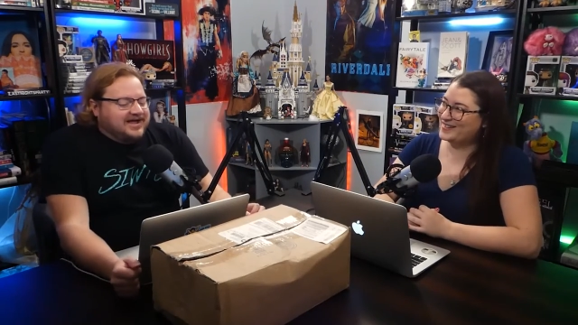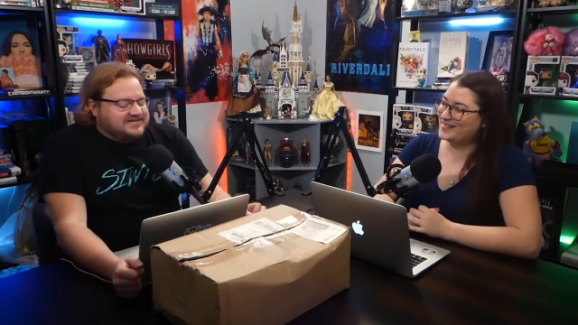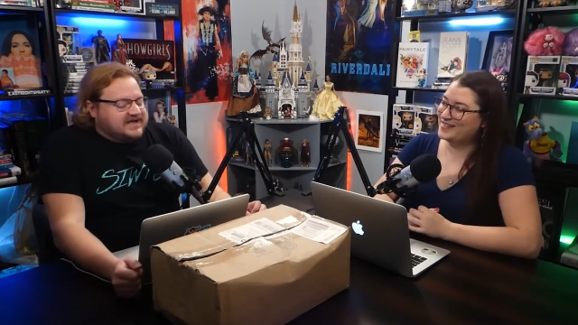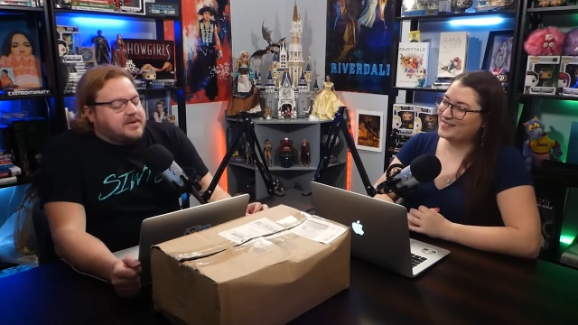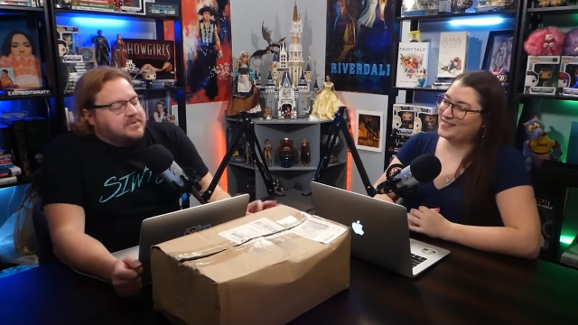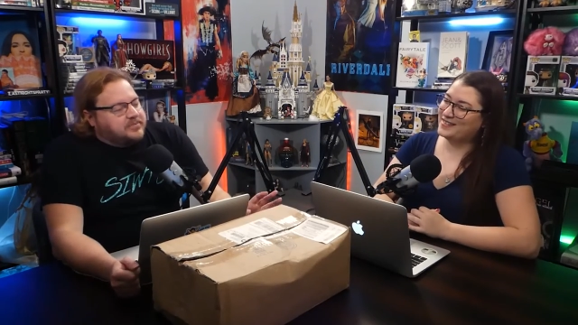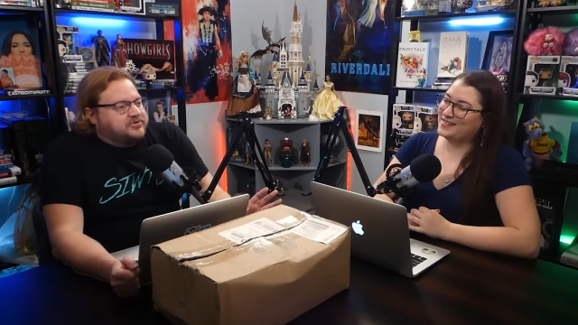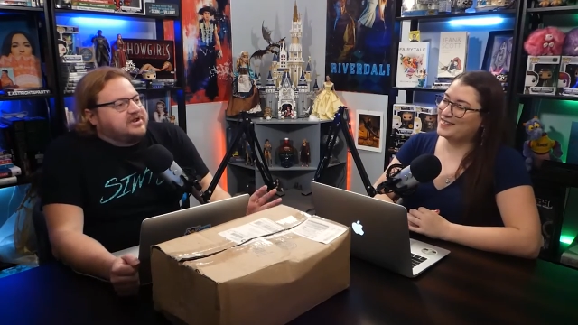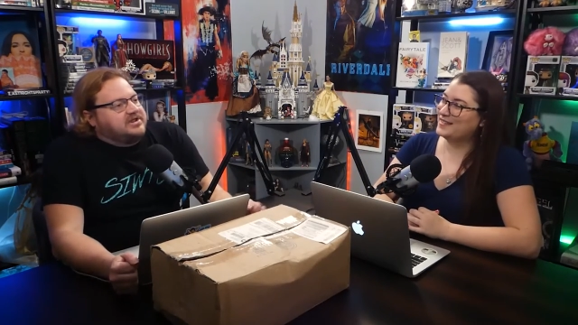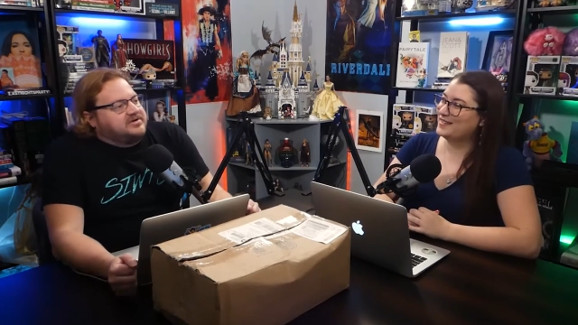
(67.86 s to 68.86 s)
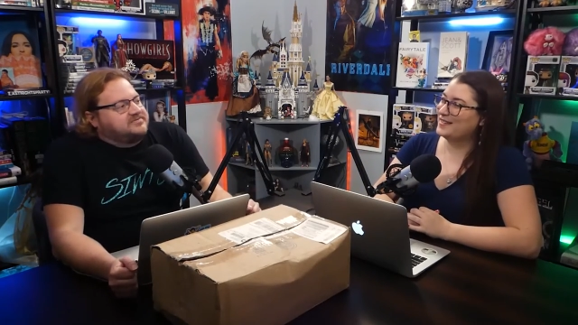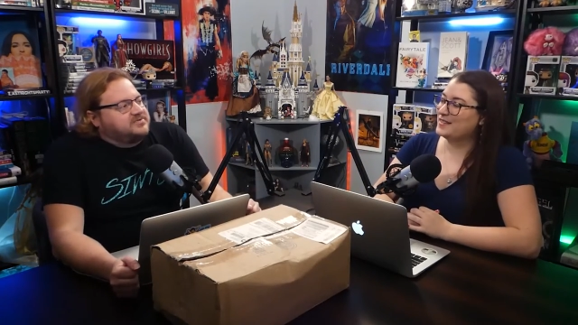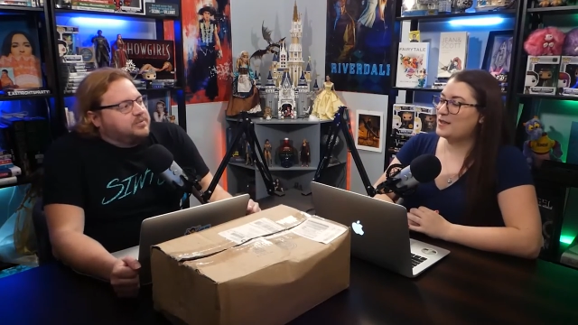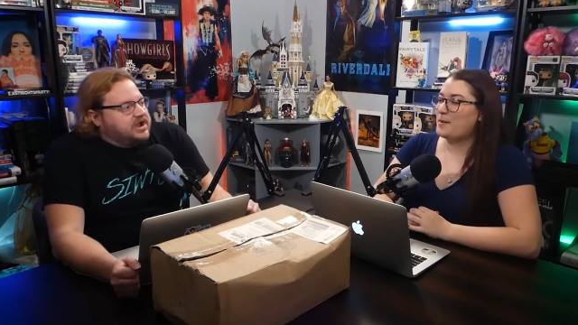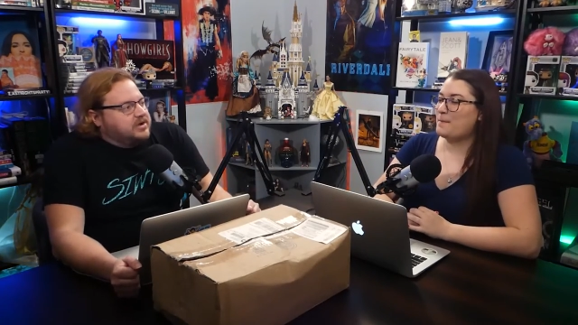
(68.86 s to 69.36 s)
Speaker 1: it's that comic book that I loved
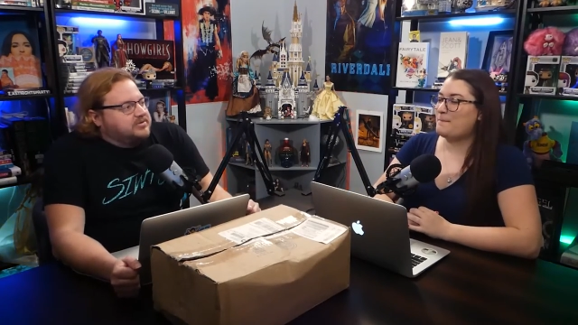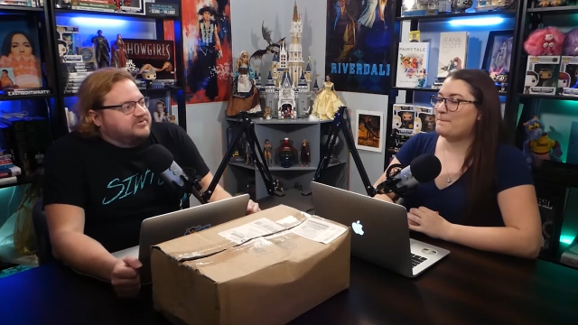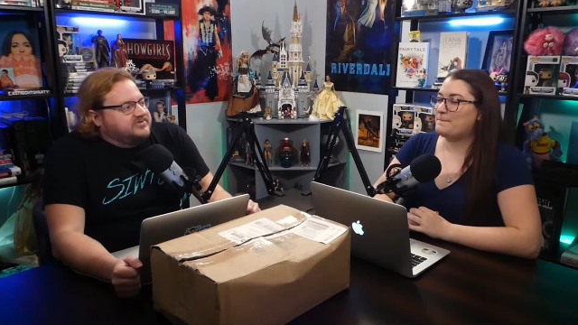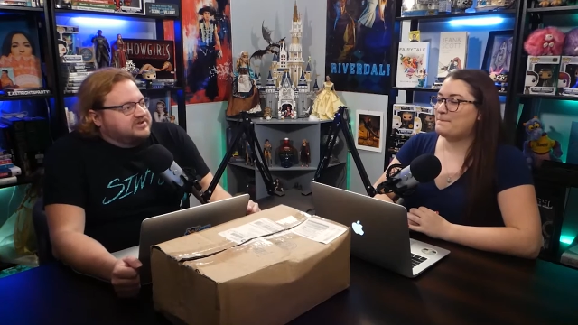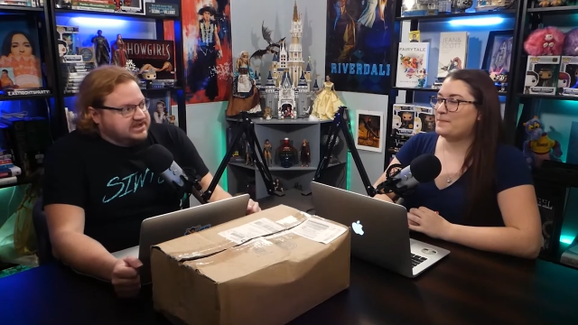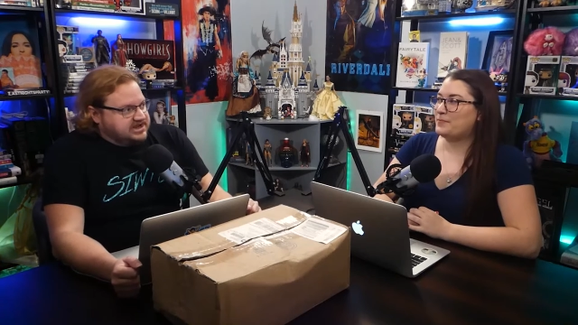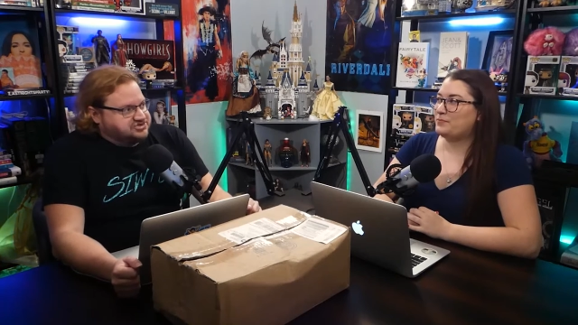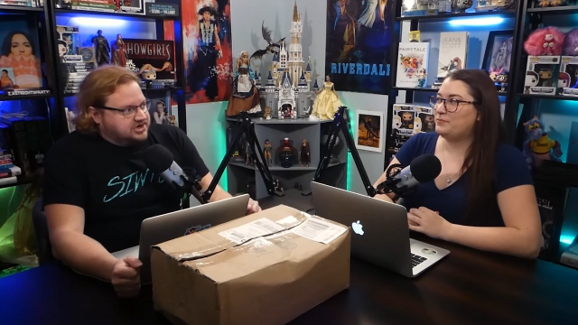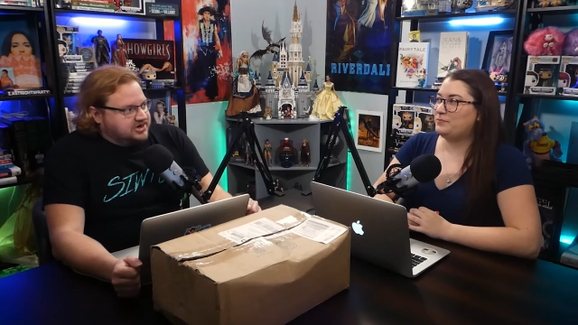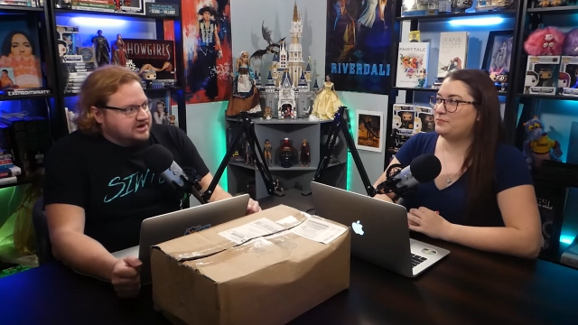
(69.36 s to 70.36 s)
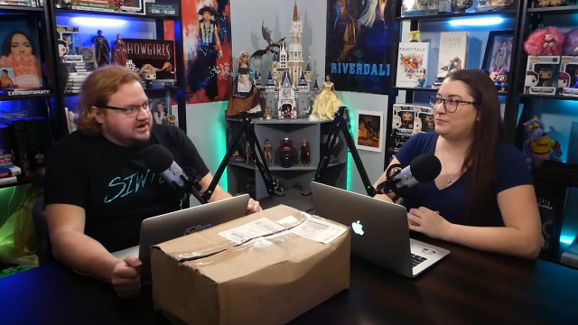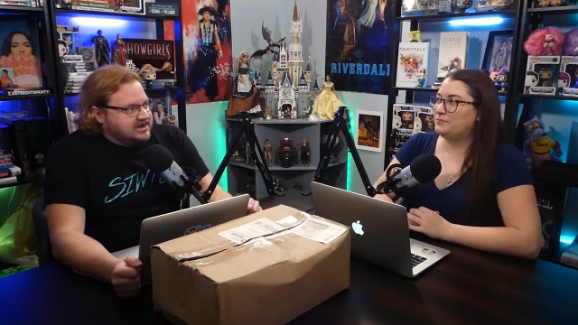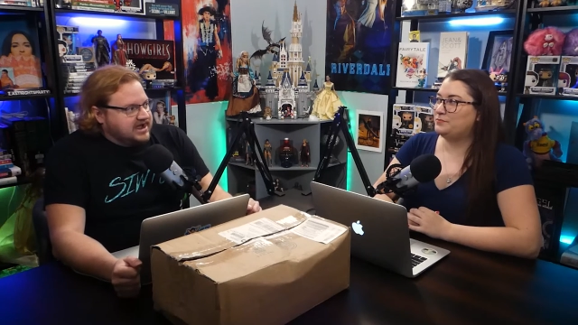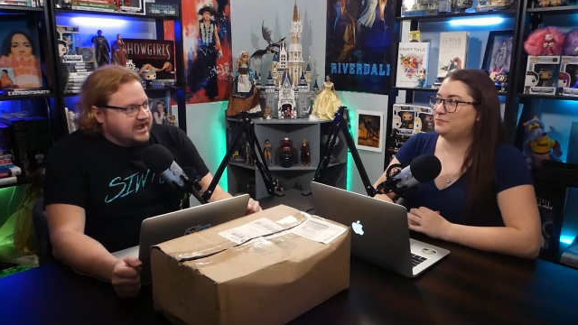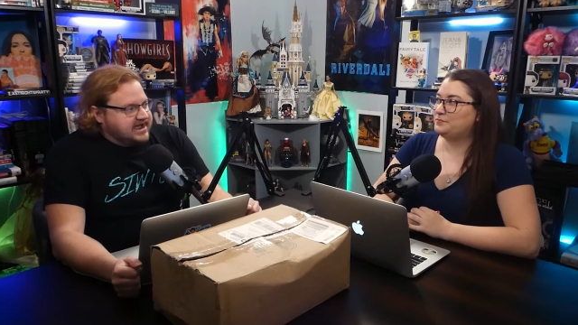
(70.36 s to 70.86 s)
when I was a teenager, mm-hmm.
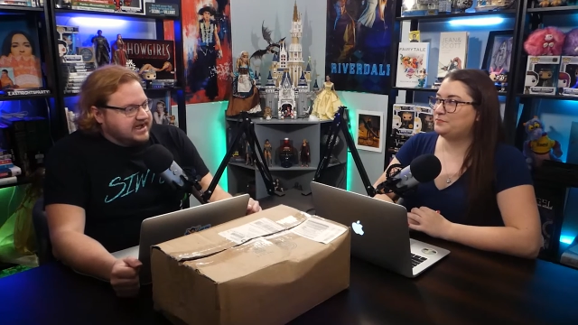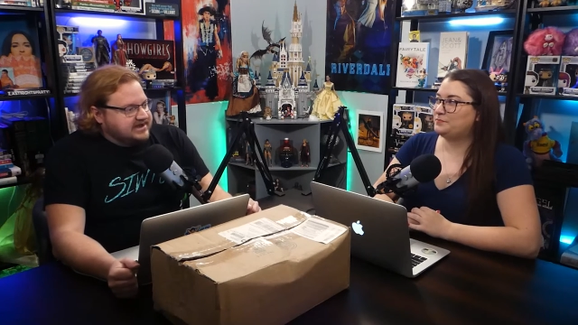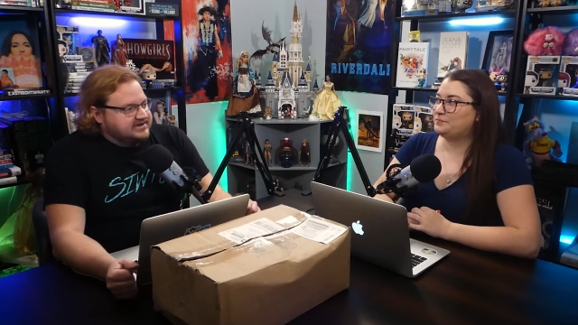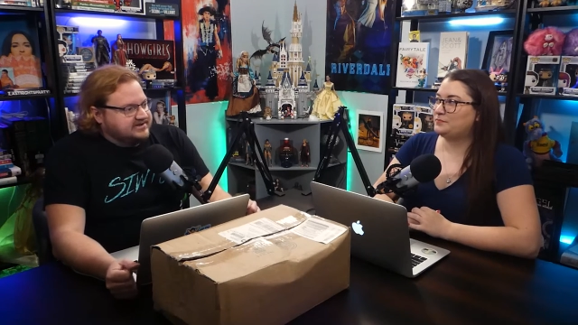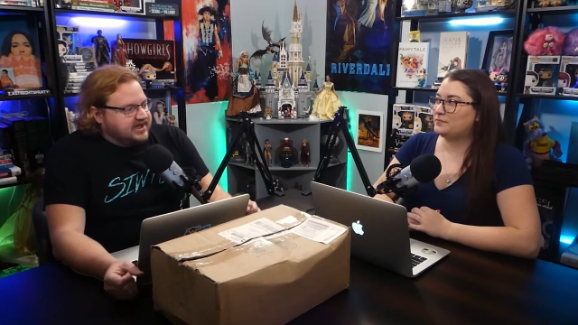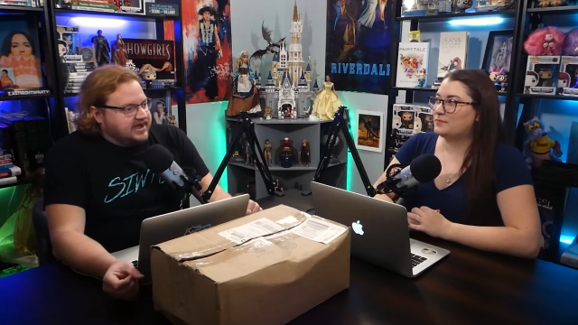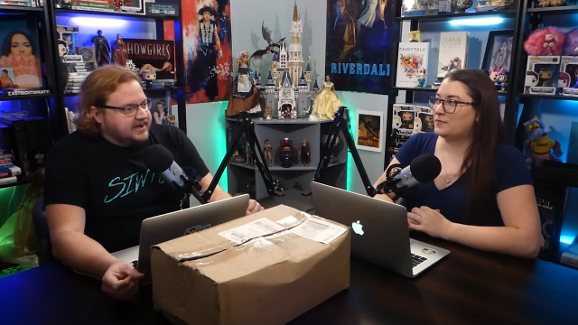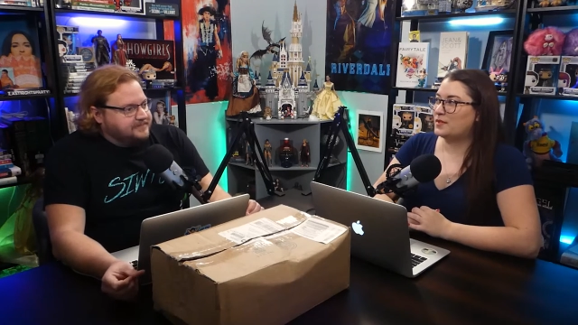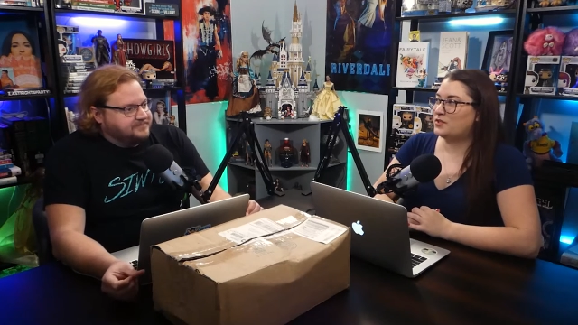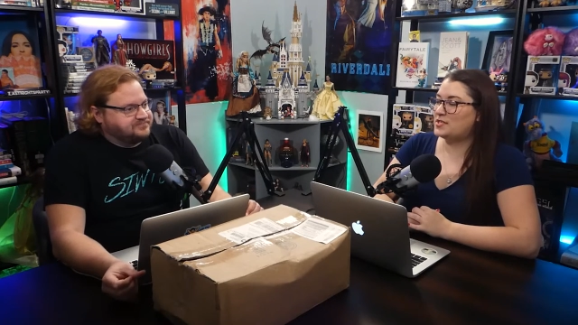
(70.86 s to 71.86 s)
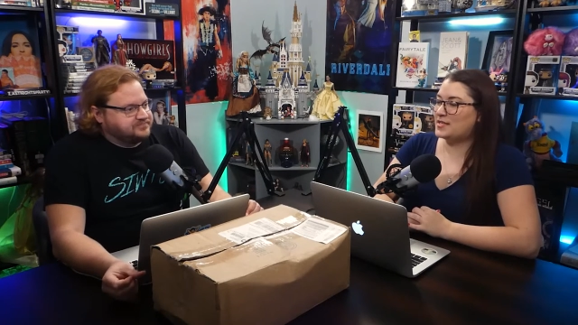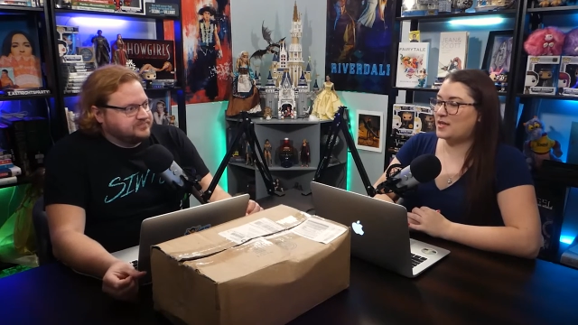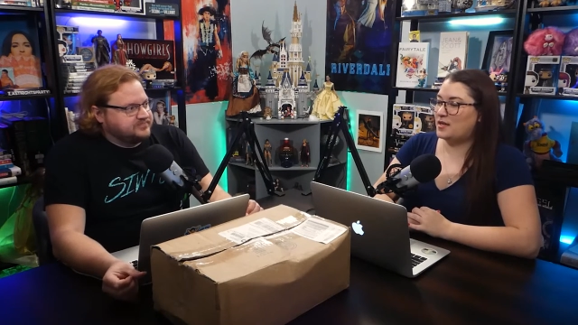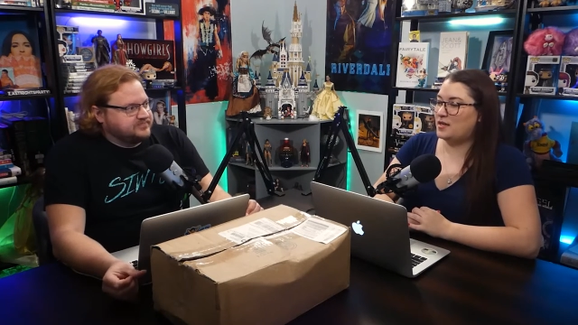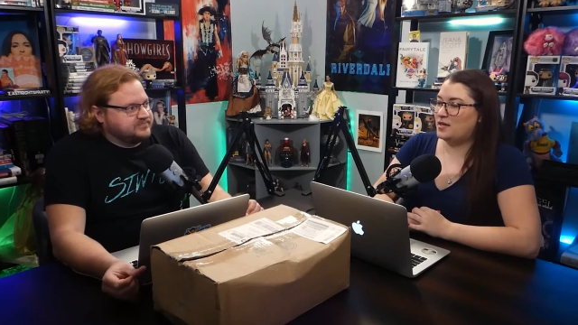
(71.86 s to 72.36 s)
and um, she's
Speaker 2: like
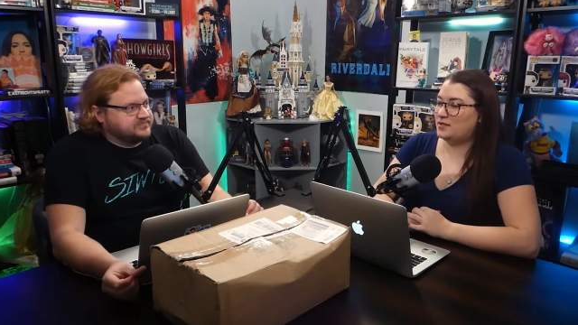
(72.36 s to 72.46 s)
a